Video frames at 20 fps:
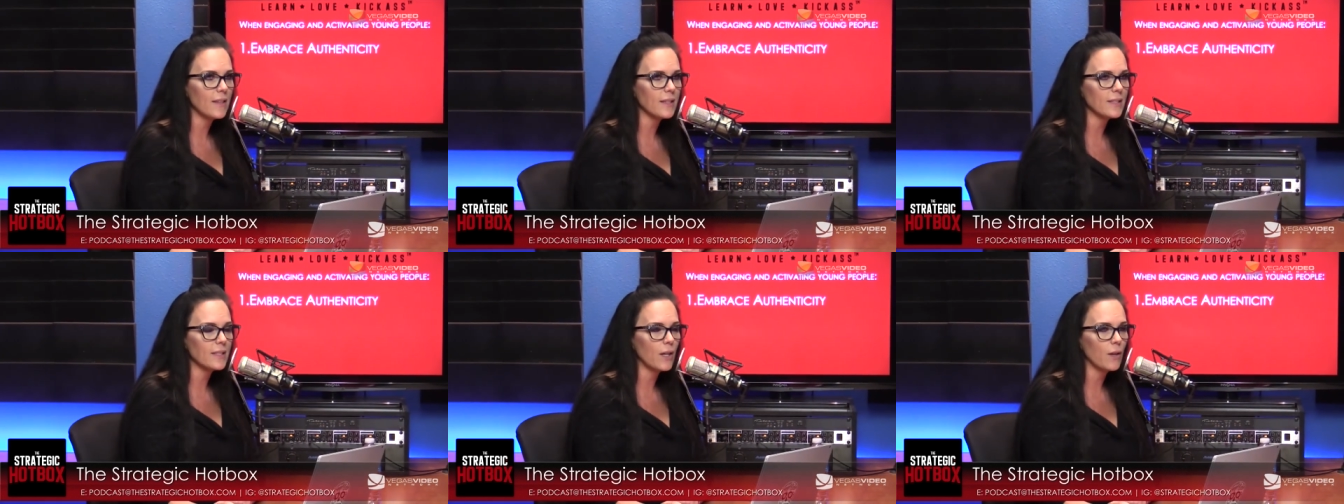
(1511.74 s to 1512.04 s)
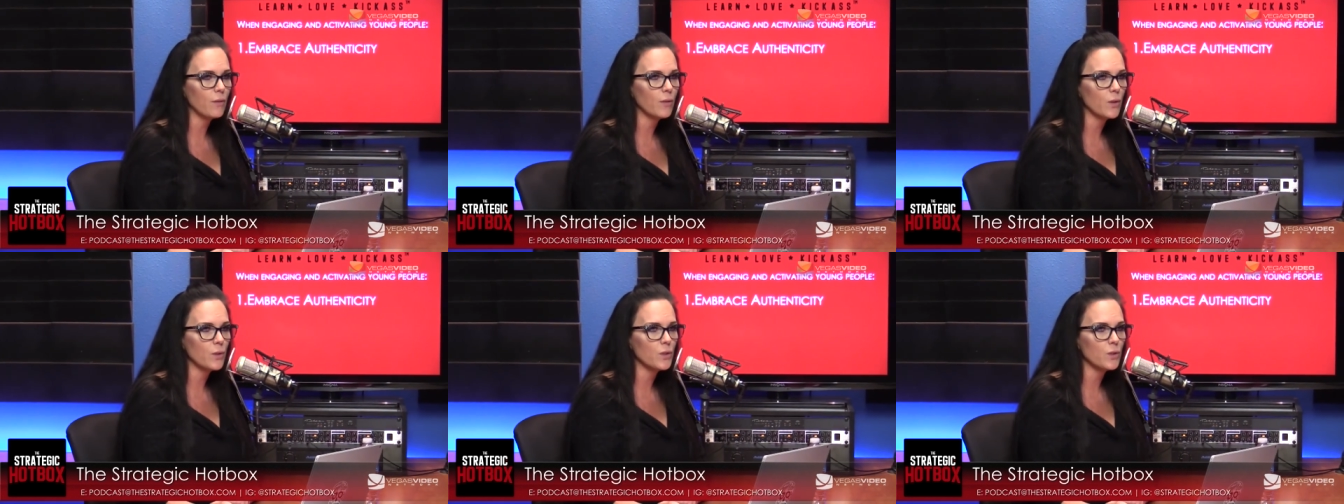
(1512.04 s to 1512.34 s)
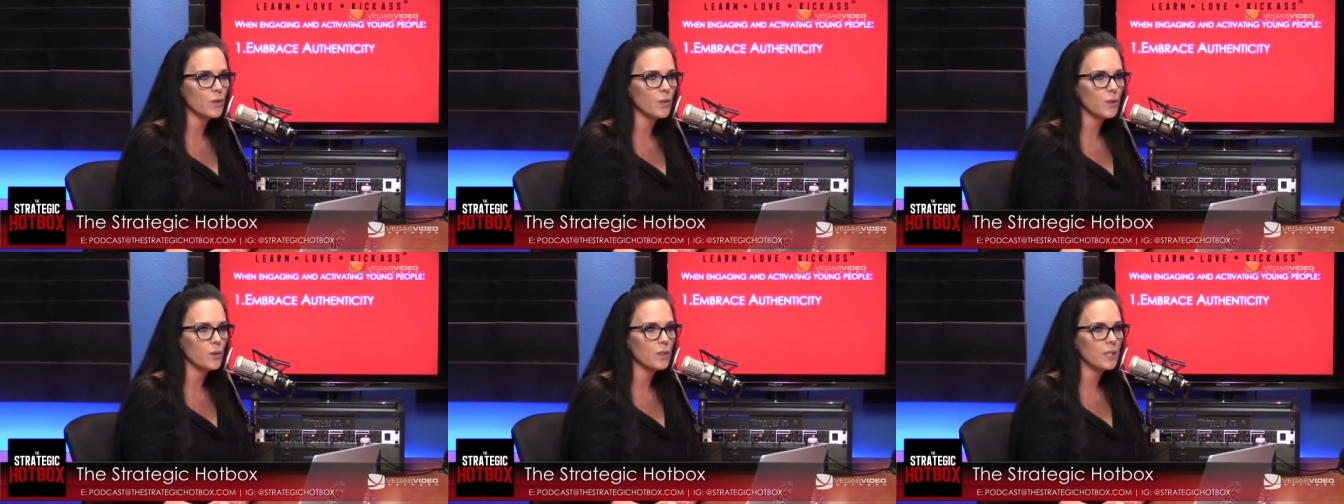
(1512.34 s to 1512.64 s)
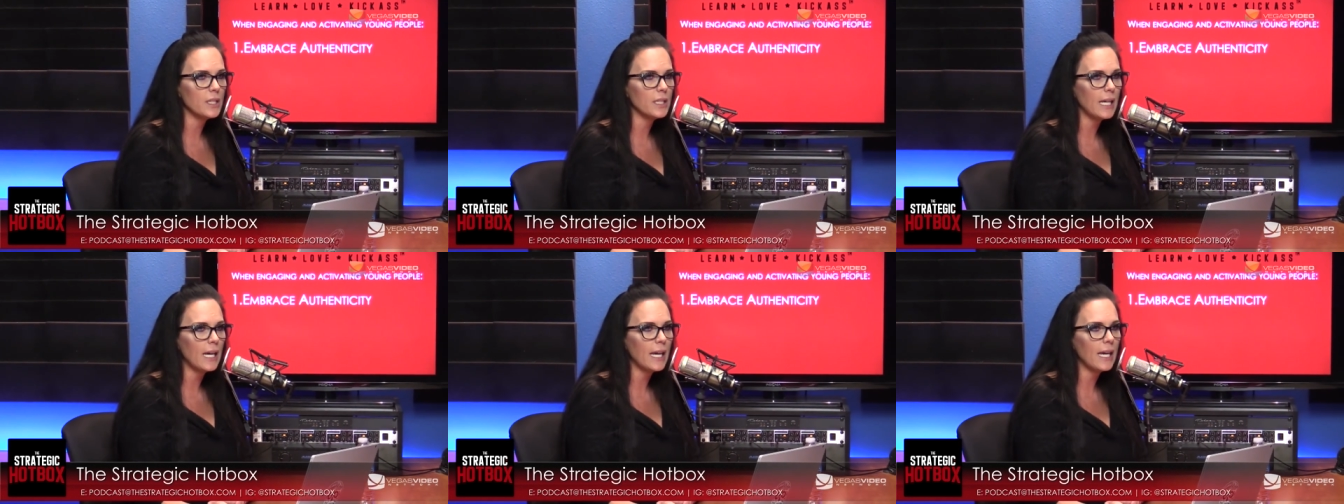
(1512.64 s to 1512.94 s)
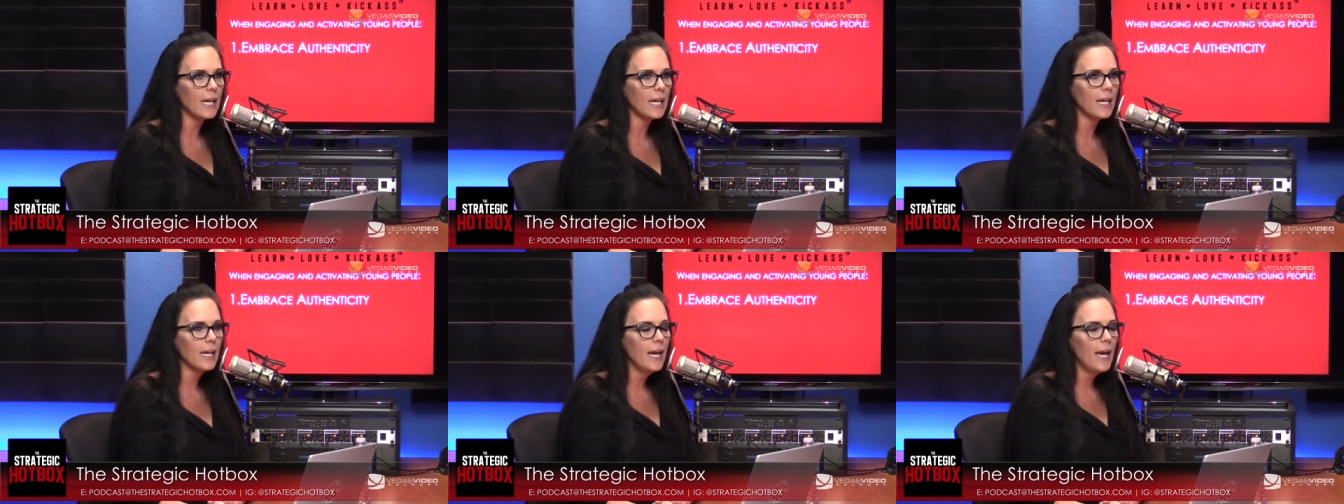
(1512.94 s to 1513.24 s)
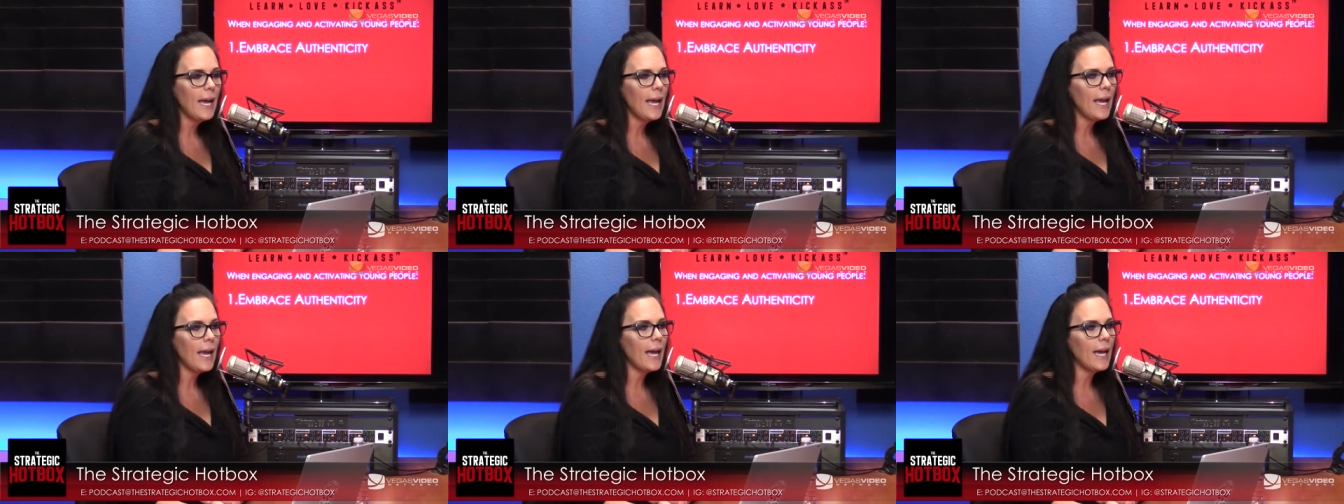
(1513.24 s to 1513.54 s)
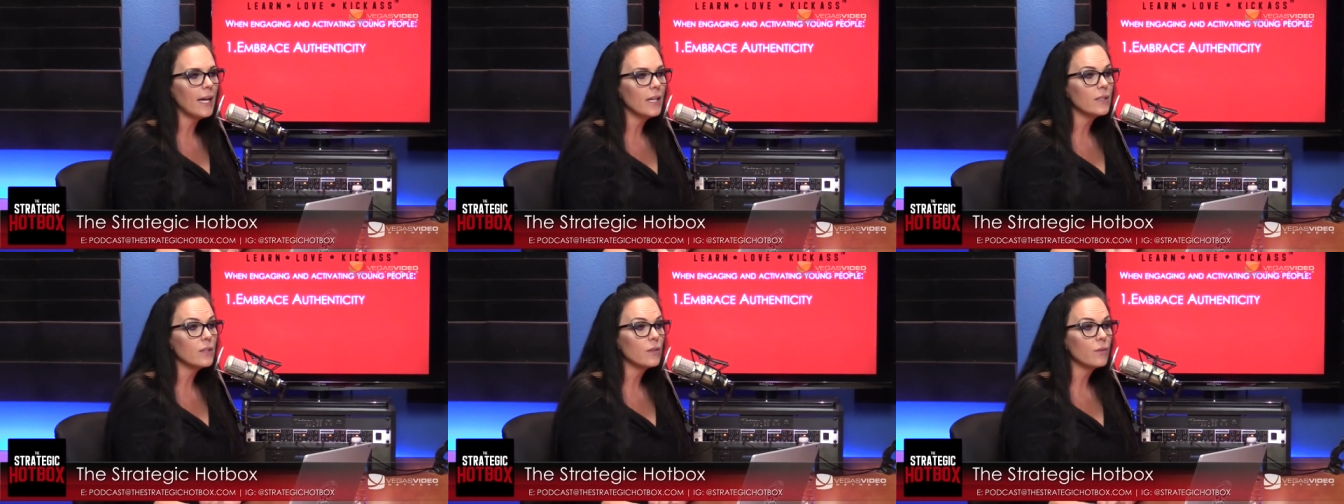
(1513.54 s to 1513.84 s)
that cell phones do today.
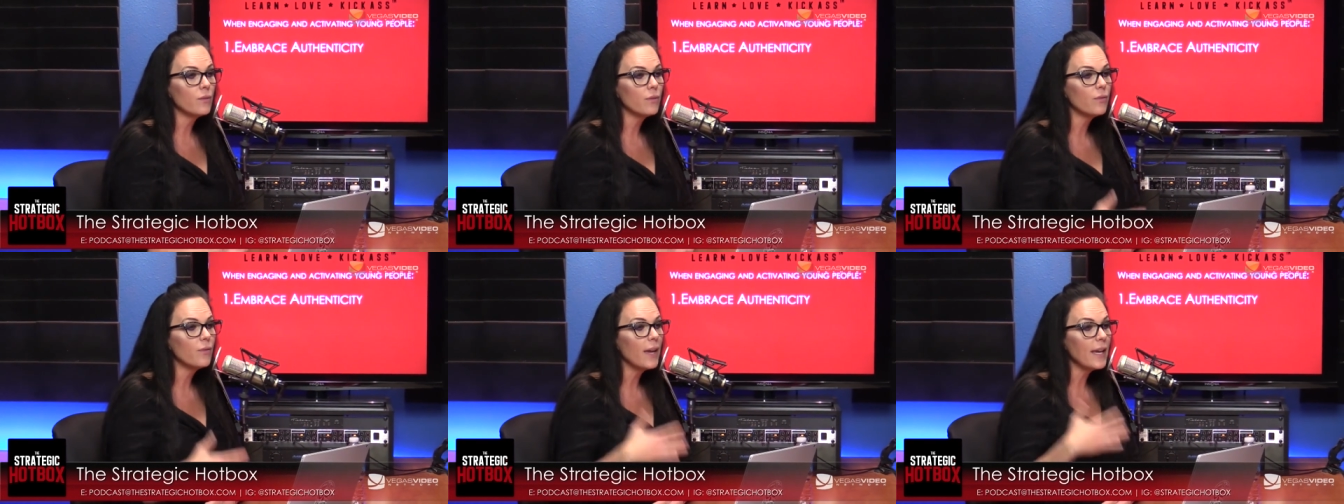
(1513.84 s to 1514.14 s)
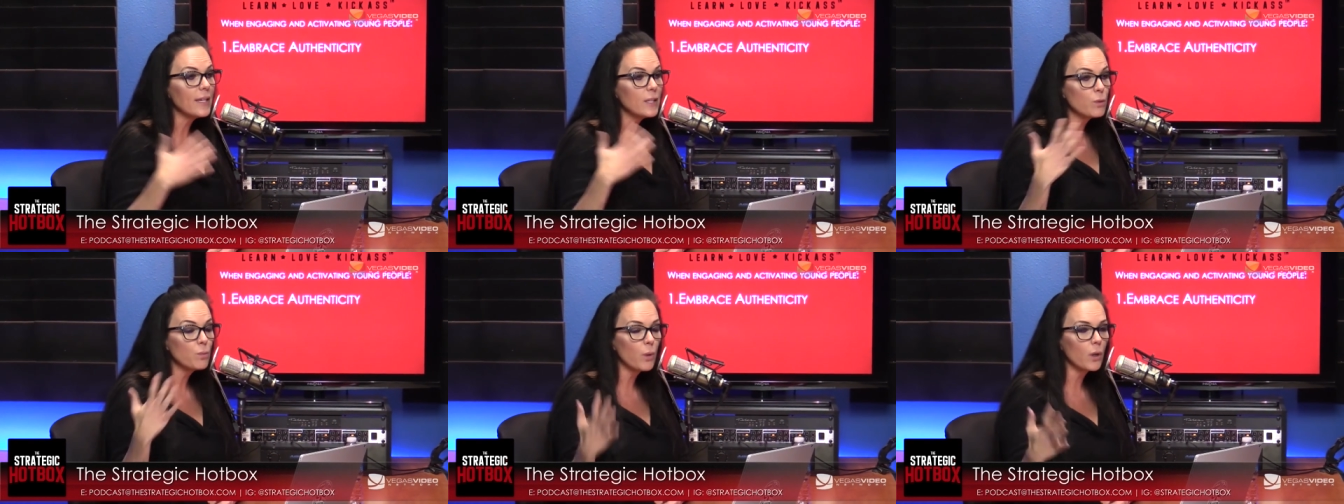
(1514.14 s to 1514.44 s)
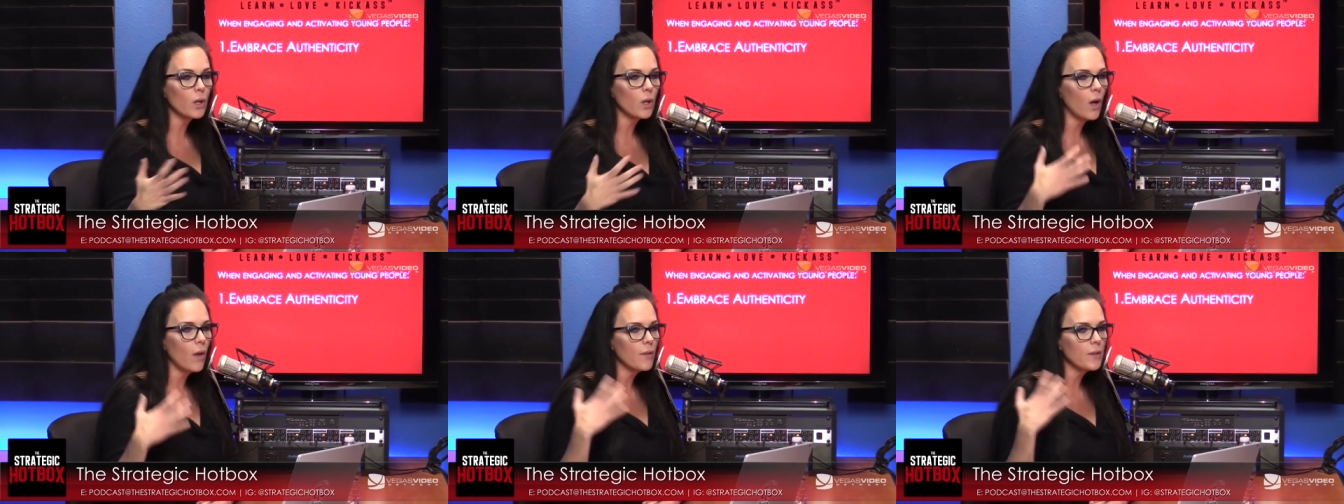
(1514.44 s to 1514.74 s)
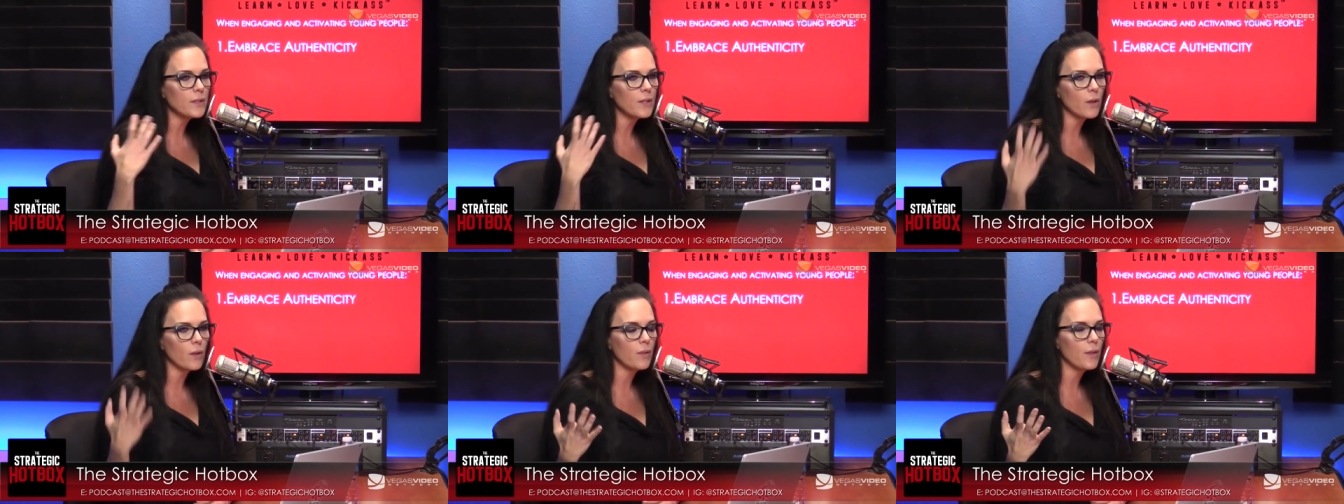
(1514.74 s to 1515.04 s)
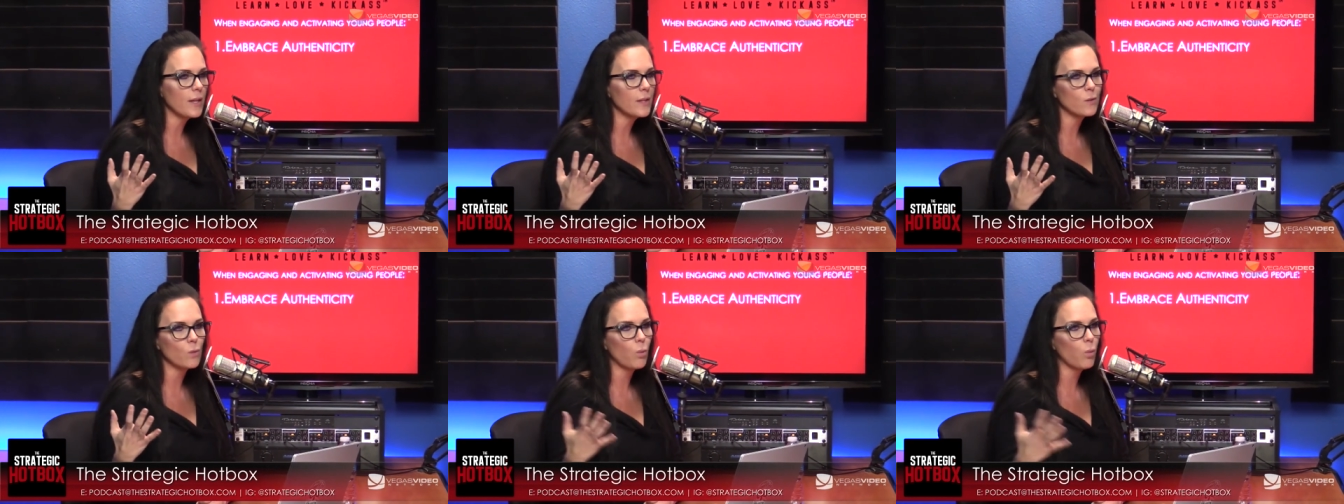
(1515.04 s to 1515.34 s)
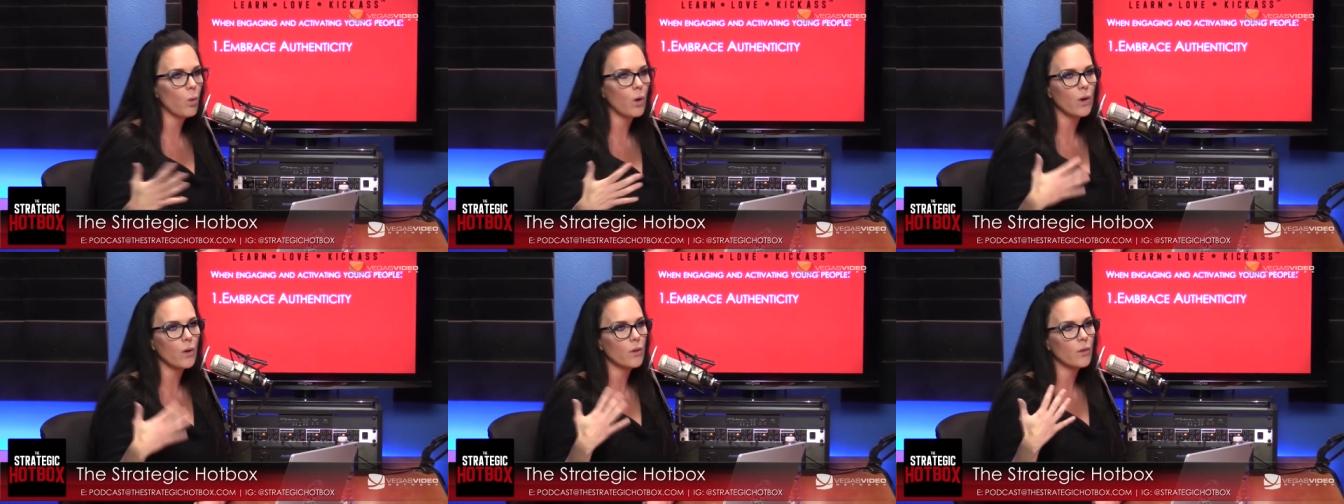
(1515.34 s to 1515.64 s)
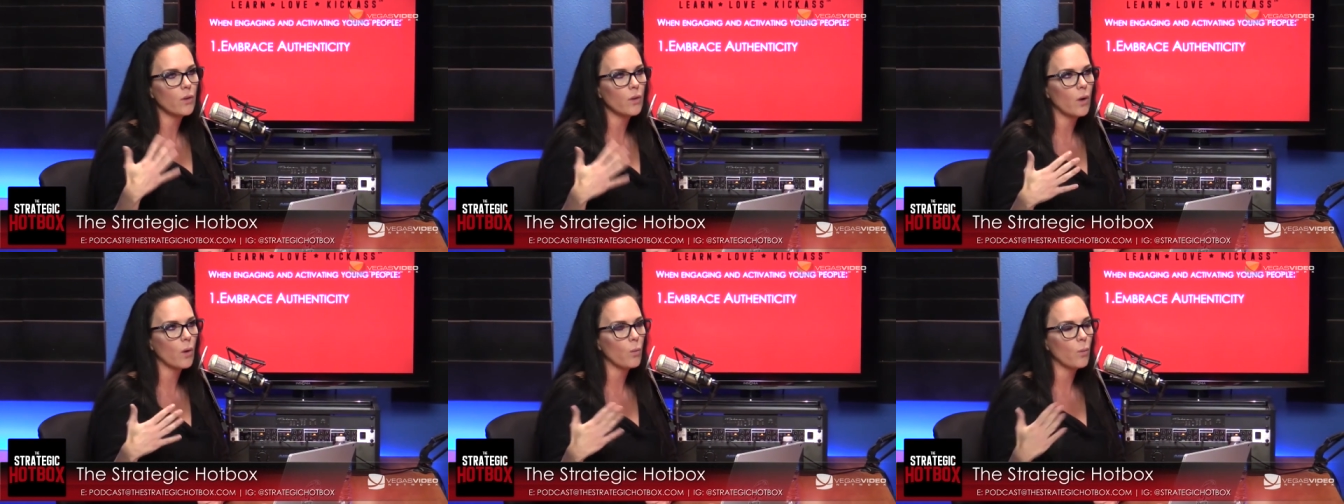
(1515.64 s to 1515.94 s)
And Facebook and all these other things
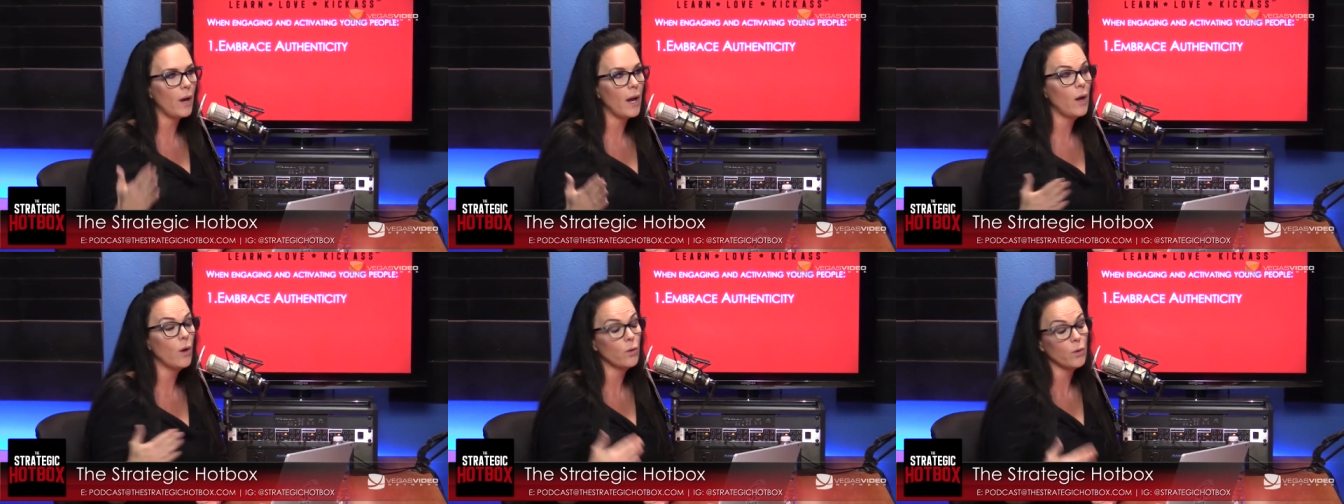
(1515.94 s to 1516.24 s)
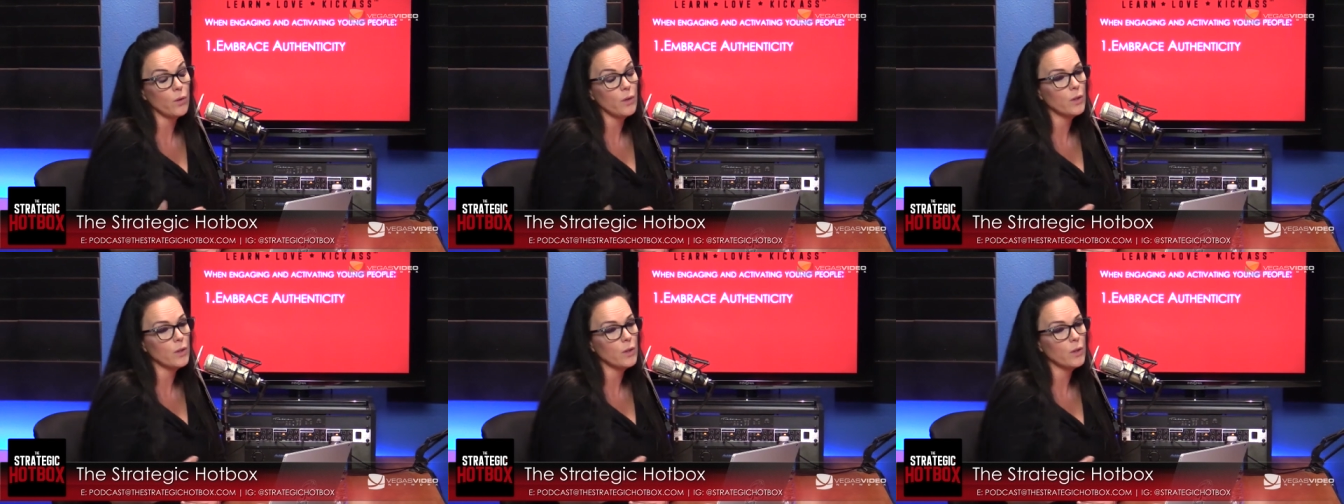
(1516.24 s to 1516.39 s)
weren't around,